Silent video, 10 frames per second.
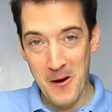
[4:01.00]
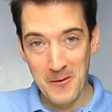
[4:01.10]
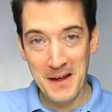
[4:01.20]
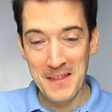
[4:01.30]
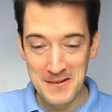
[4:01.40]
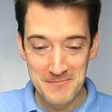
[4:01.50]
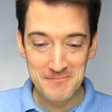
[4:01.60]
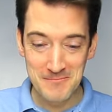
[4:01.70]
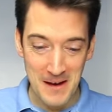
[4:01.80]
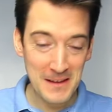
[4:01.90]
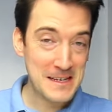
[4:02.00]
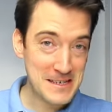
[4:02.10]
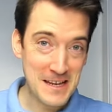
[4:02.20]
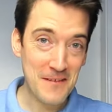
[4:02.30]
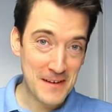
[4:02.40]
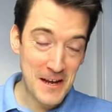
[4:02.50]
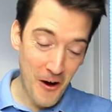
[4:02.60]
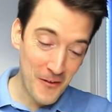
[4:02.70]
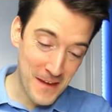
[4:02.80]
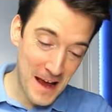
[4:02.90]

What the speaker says: Okay then, well, he's definitely on